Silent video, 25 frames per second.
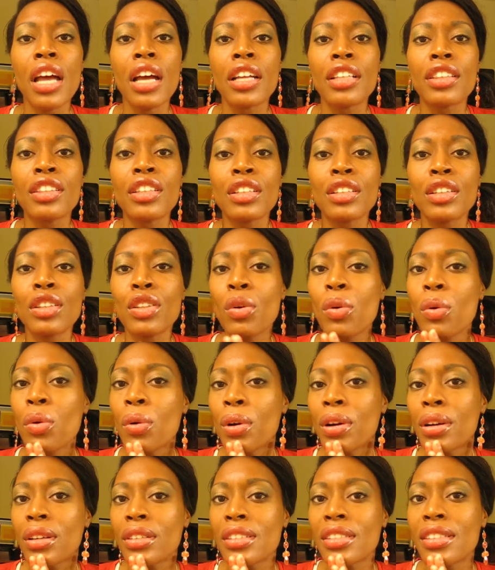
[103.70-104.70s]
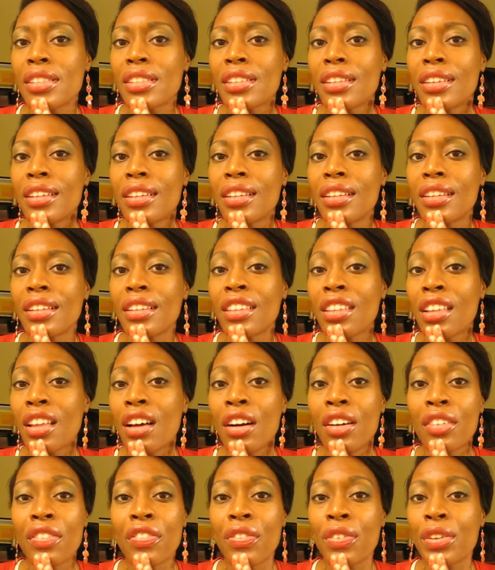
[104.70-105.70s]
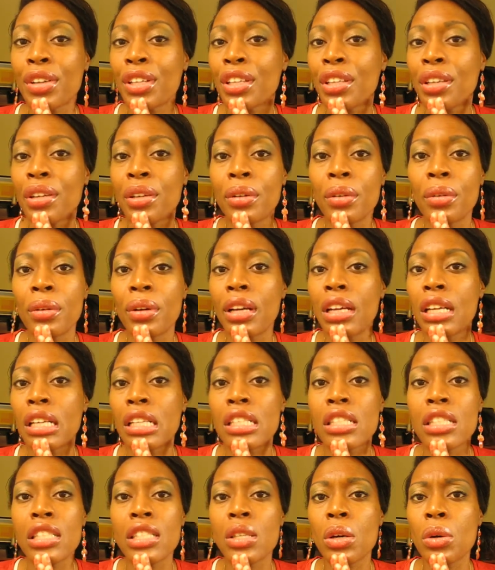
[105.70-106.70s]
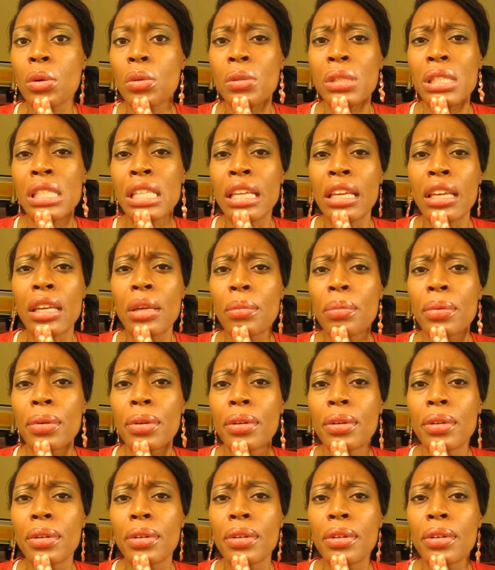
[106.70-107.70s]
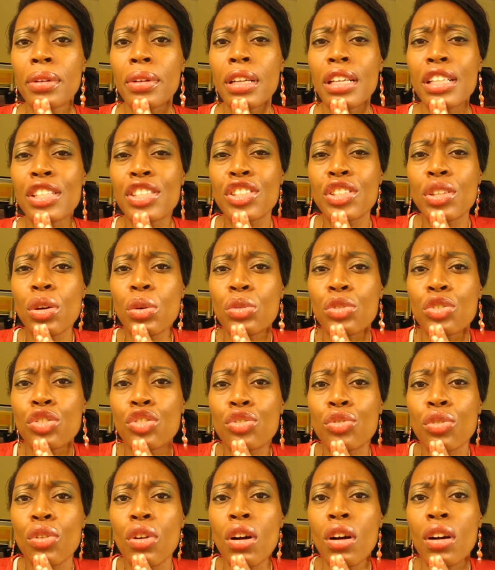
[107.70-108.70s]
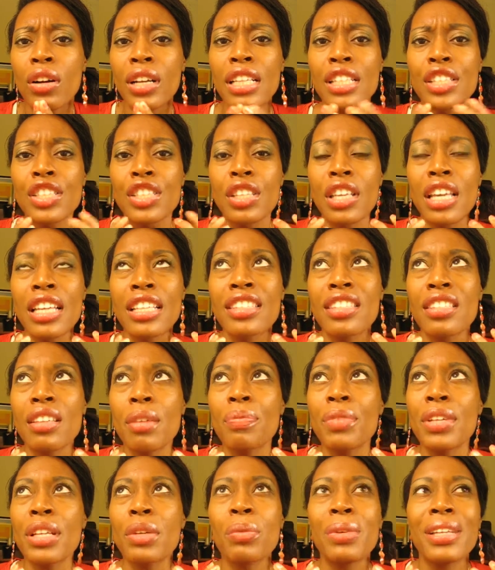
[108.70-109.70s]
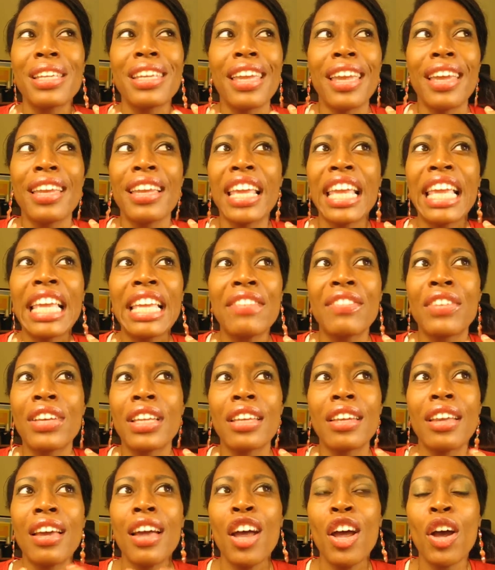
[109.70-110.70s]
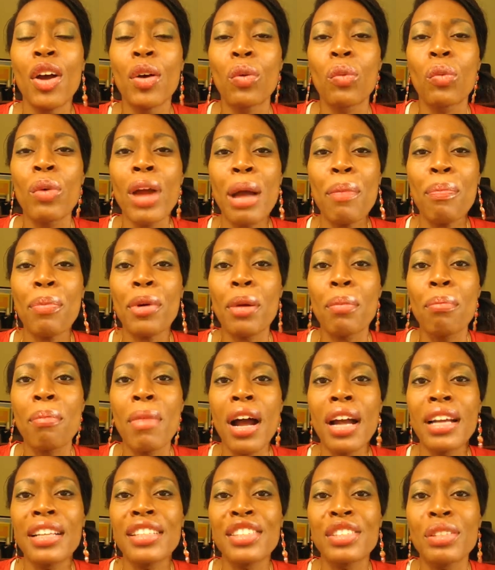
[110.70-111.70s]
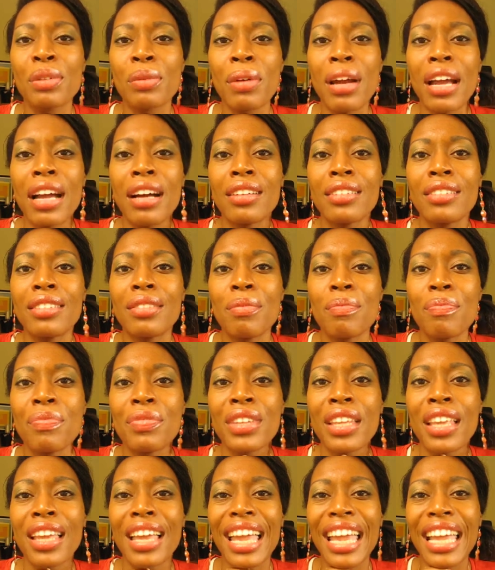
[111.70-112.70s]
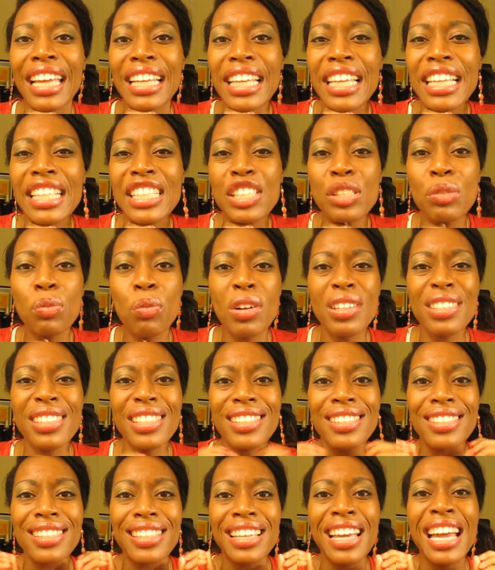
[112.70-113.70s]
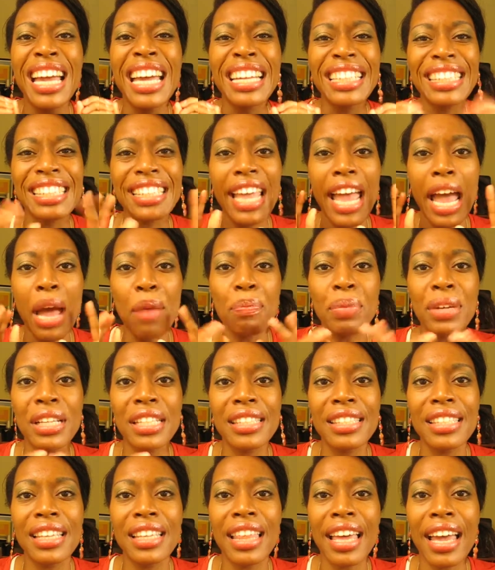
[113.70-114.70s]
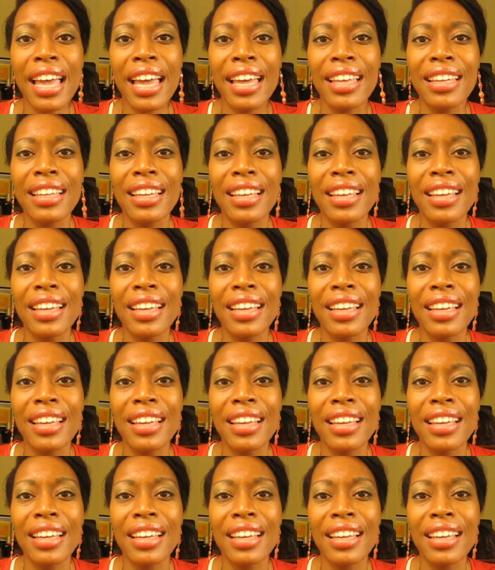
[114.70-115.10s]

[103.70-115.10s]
The Lord's love for you is so deep. It's so strong. It's, it's something we can't even wrap our minds around. And he just wants us to tap into that